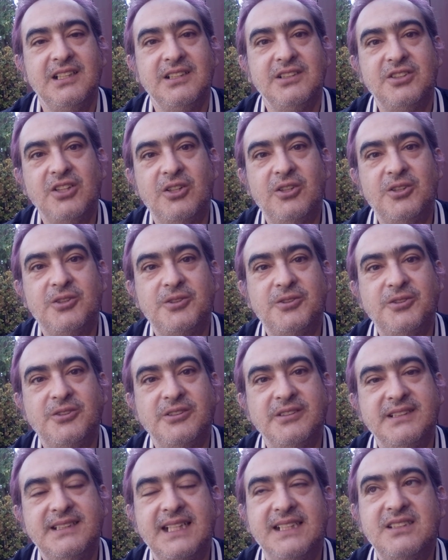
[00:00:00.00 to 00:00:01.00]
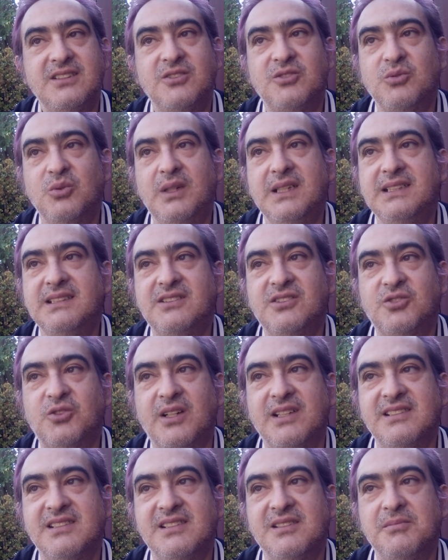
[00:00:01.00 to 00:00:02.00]
So that's what
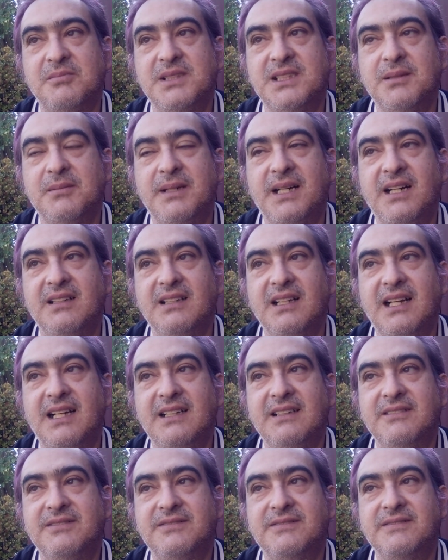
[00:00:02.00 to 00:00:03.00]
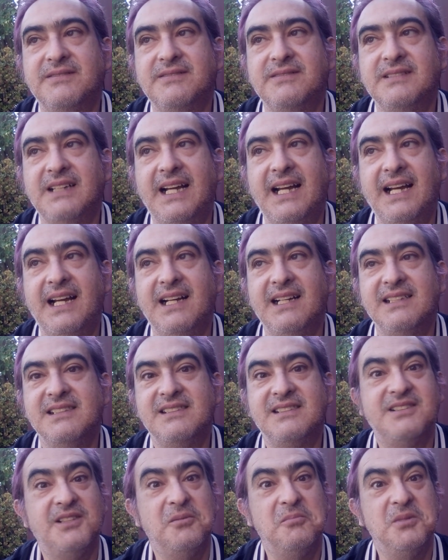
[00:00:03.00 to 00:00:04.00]
stresses me about life as
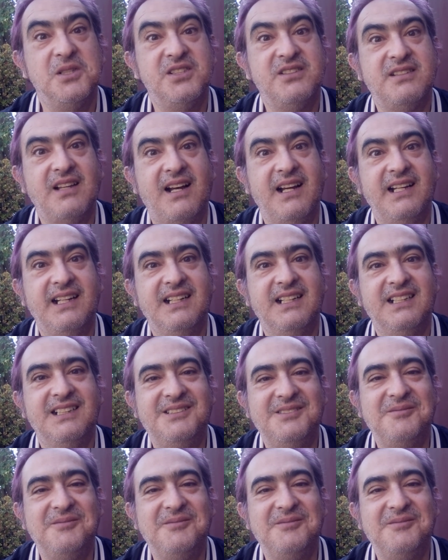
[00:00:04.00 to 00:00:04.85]
the Messiah.